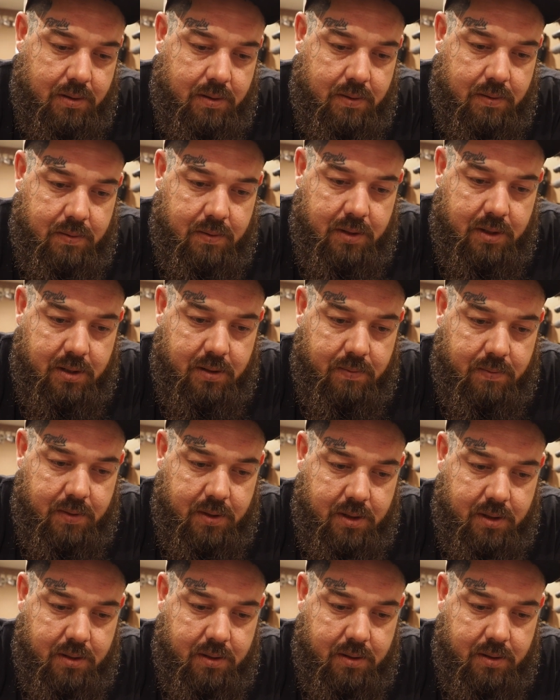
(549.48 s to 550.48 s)
round and
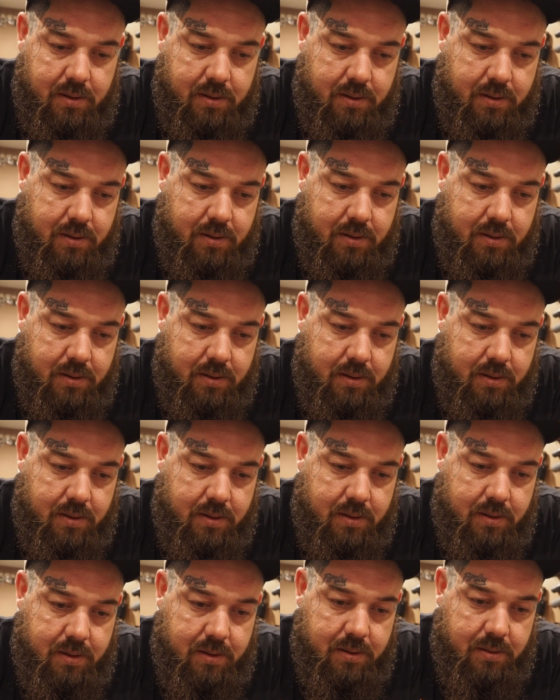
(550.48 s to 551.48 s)
round
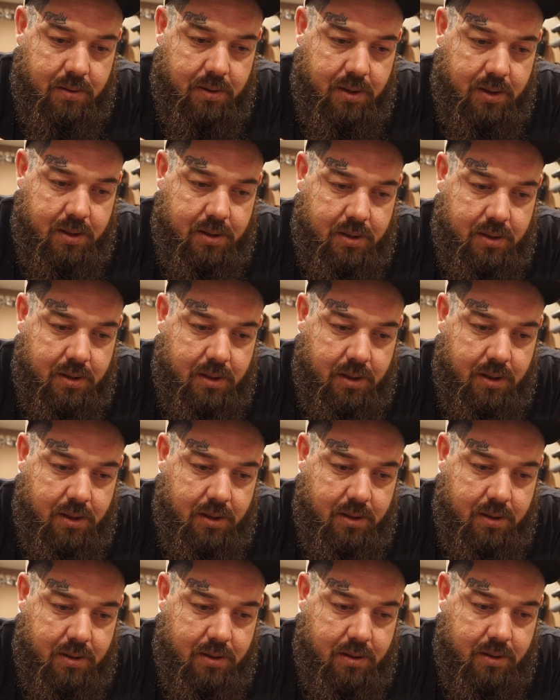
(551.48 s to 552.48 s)
till you get to the
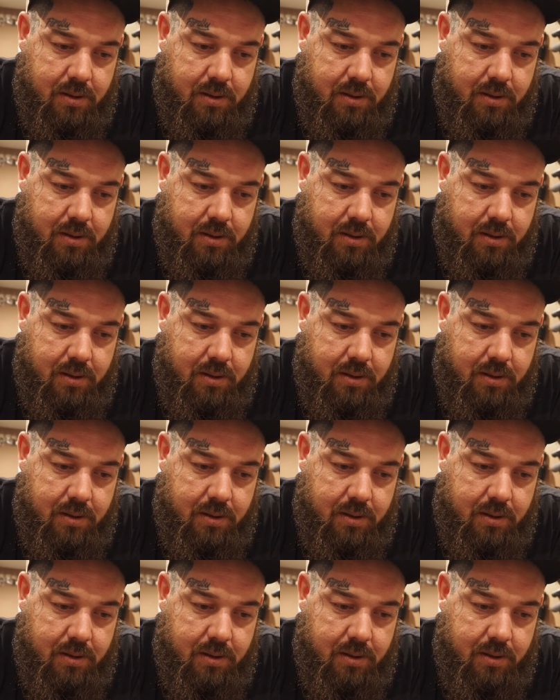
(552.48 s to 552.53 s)
end.